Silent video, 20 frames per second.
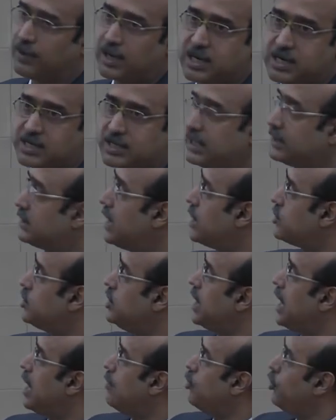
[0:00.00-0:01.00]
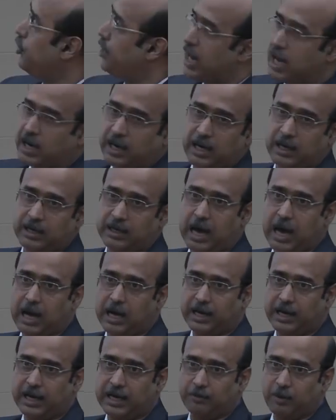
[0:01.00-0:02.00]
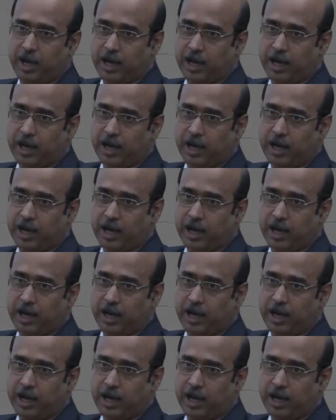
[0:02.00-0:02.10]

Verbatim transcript: verse, Jatha Shikha Moiranang Naganang